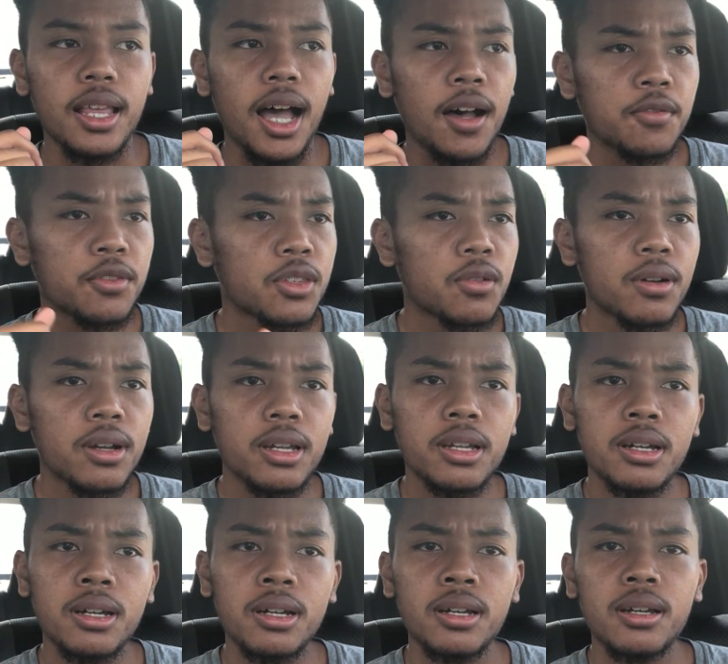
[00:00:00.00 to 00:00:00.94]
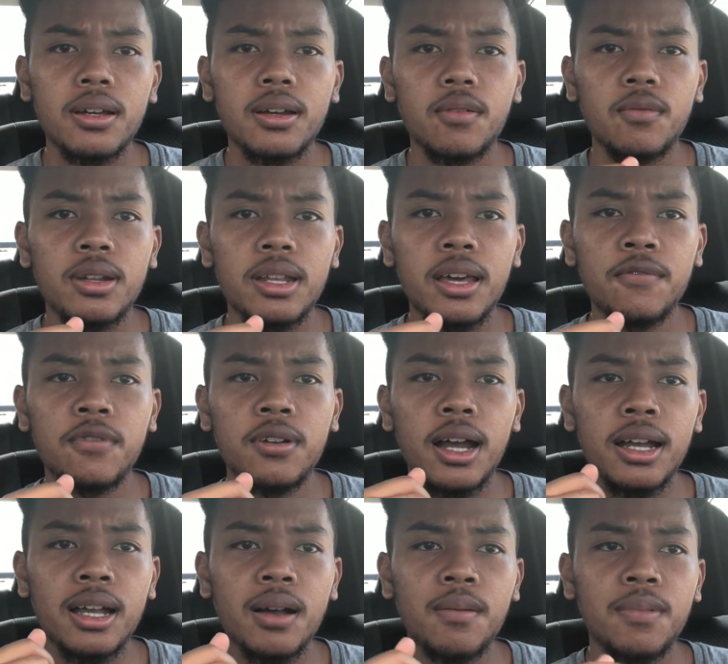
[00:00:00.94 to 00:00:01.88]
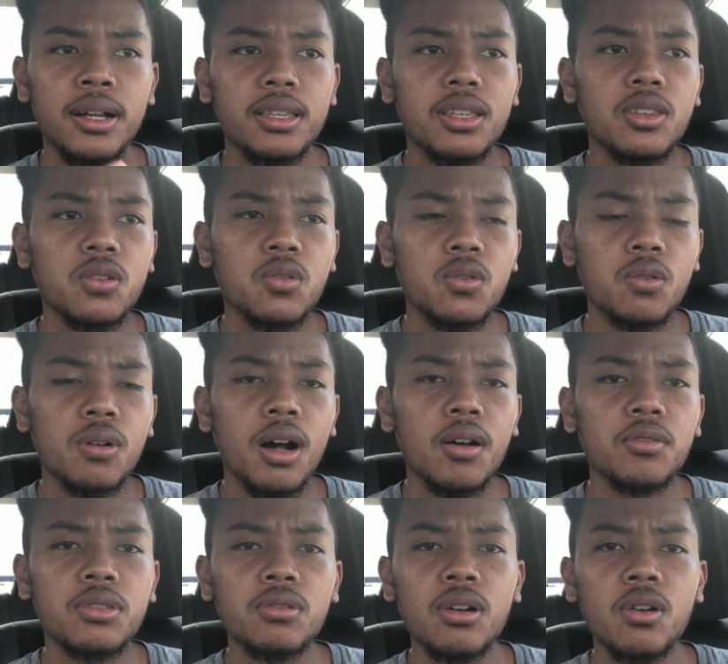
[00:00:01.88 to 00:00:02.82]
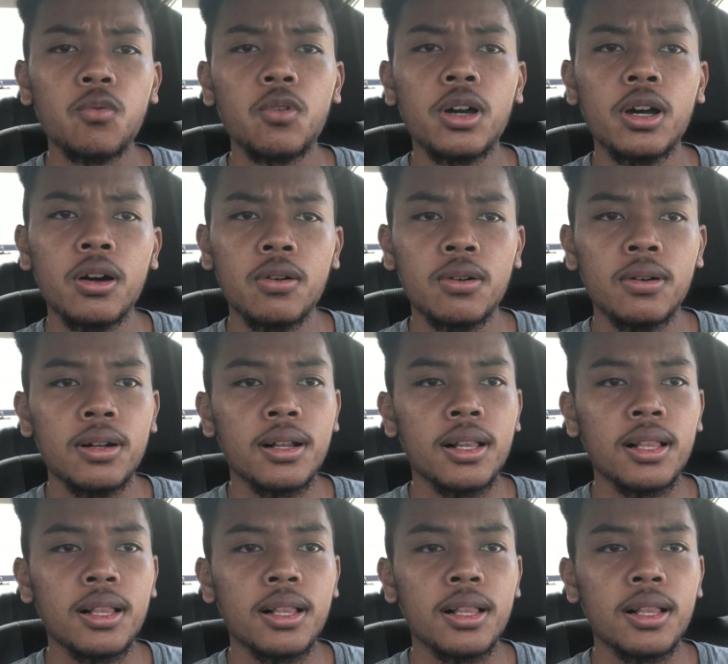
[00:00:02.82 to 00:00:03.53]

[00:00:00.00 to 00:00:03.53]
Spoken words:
was doing good. Whenever I got back to school, I was doing well.